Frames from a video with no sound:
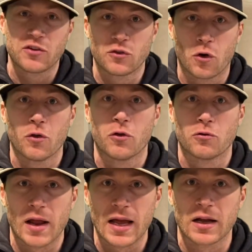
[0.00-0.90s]
stole the
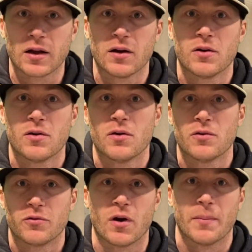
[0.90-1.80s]
ring
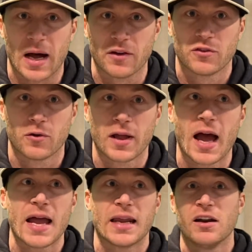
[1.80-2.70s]
from us,
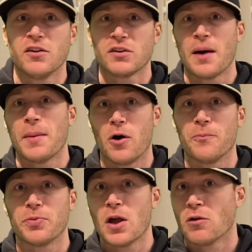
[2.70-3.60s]
okay? And it has come
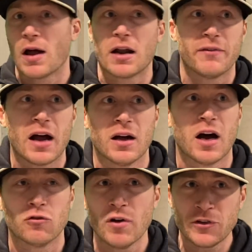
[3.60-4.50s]
out, right?
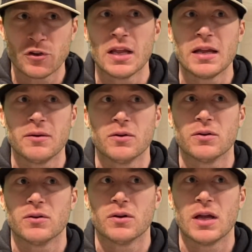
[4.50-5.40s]
Originally,
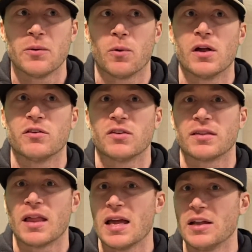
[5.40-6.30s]
it was
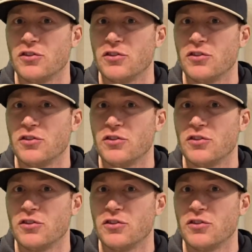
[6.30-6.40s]
that they